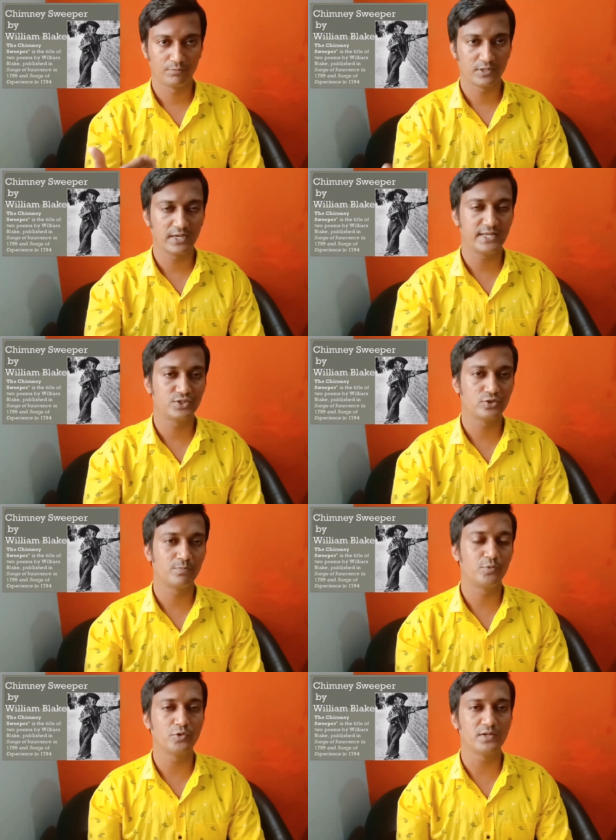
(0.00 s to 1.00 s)
collection
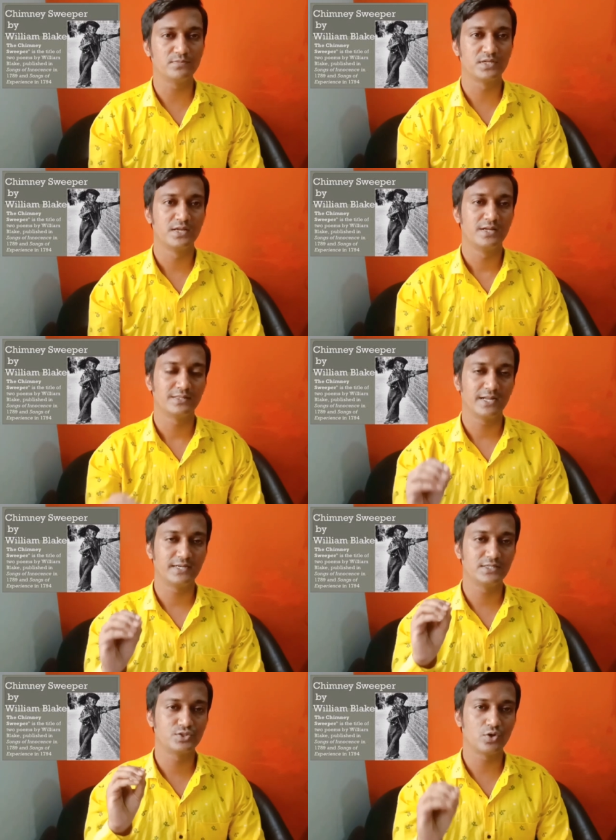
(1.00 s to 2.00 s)
of poems that
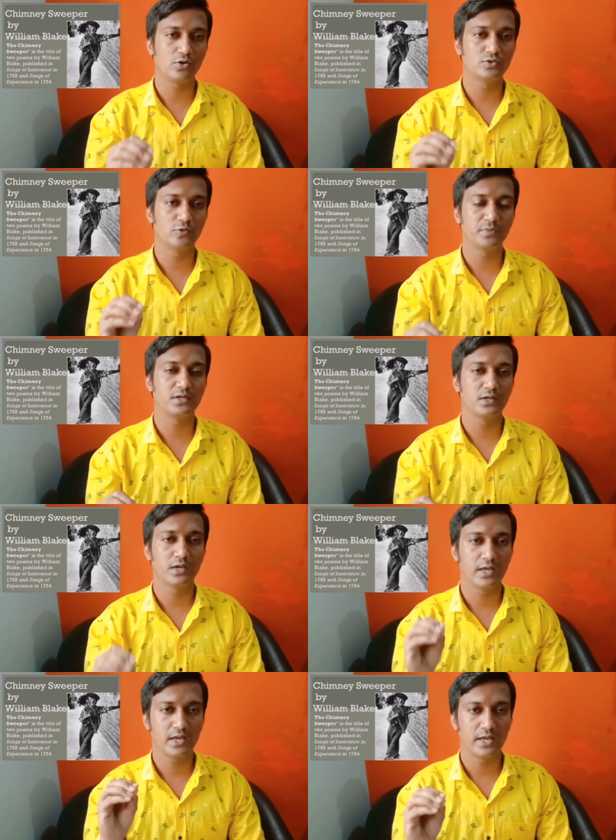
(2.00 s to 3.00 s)
is songs of
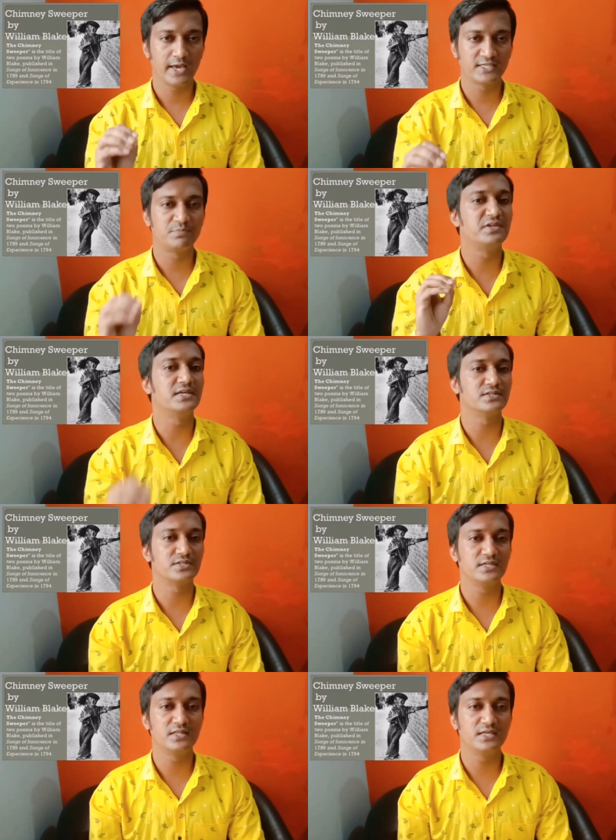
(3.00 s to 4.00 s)
experience
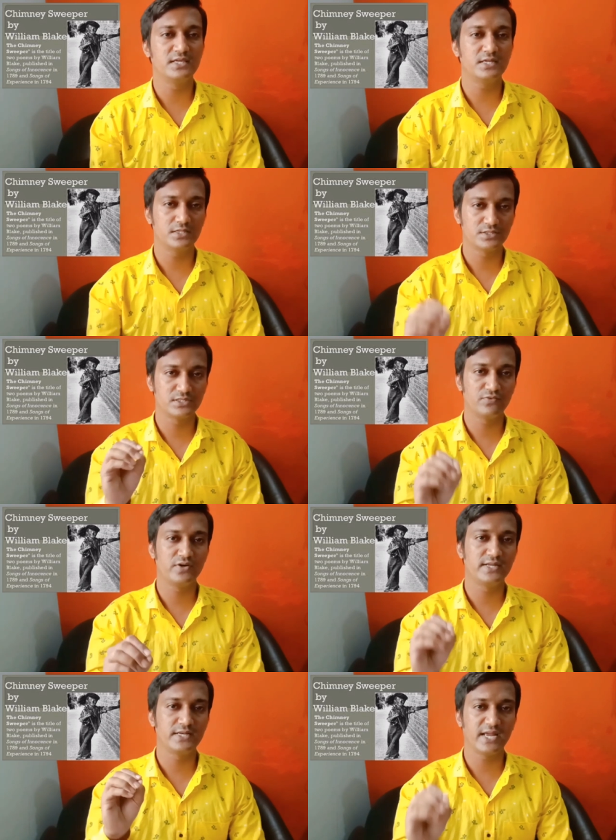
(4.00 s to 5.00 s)
in the year
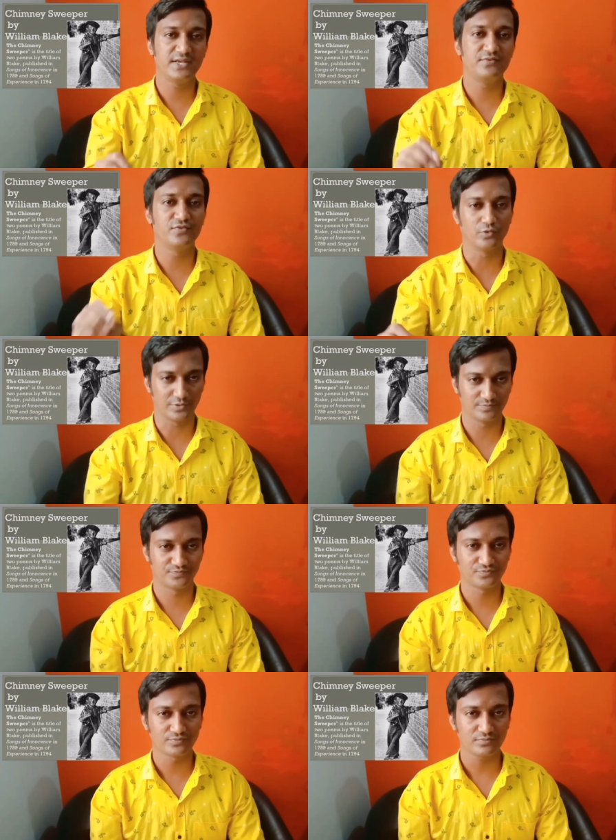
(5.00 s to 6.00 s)
1794
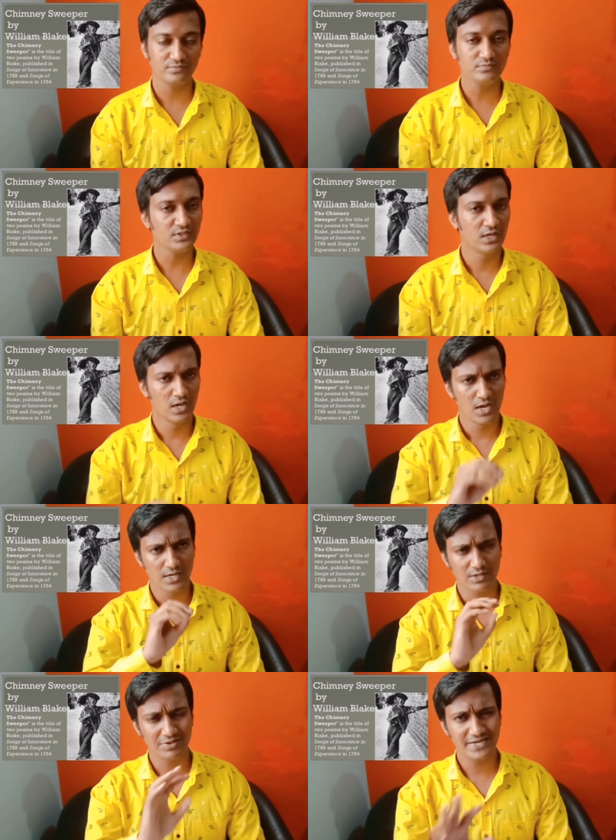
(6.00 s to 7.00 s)

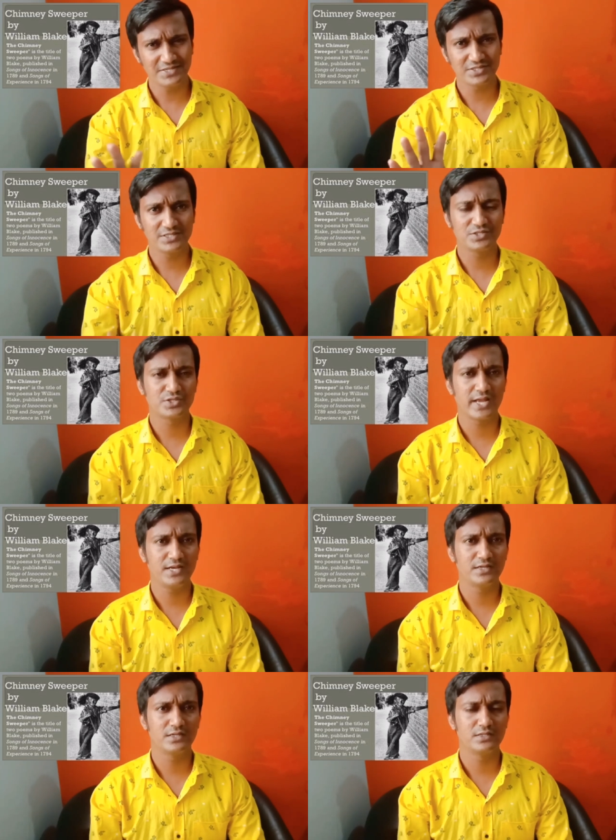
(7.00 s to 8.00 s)
now let us
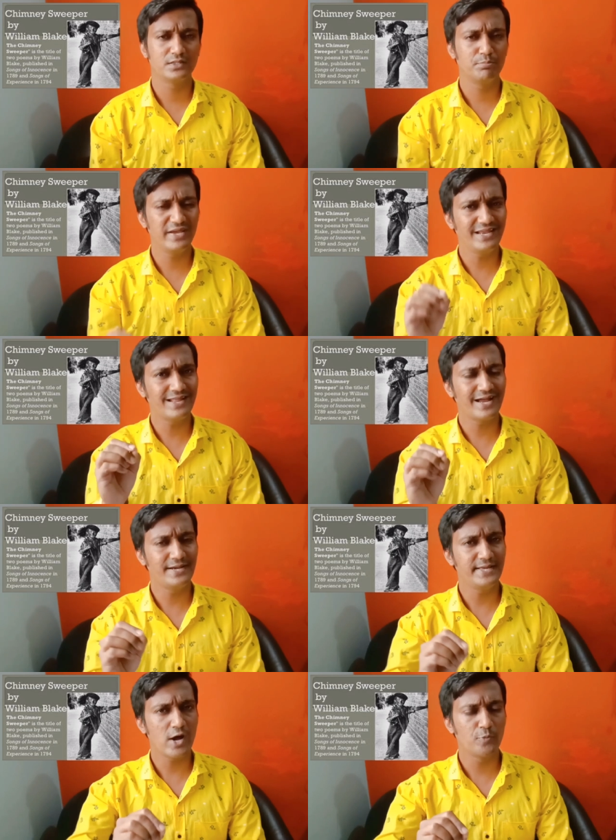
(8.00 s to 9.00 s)
understand the main
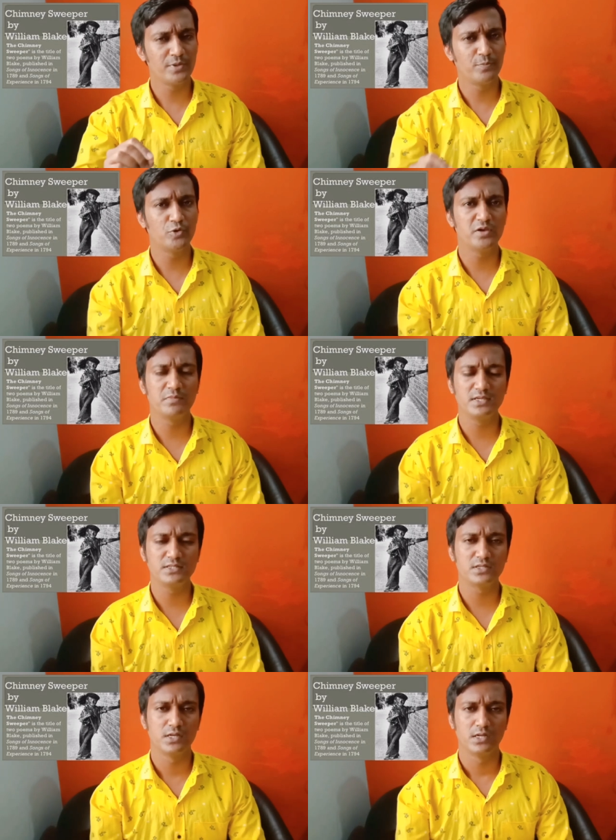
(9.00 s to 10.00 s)
idea of the poem is